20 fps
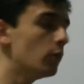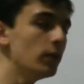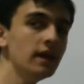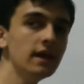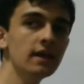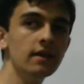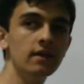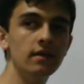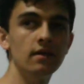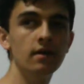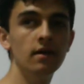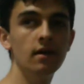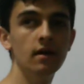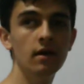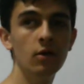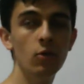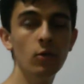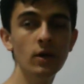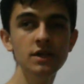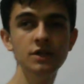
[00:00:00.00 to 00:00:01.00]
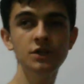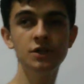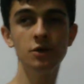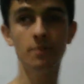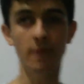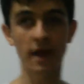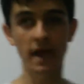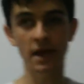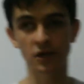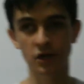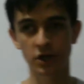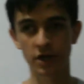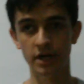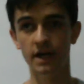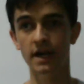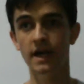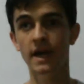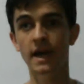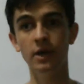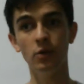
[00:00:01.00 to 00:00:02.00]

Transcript: we uh, want to measure,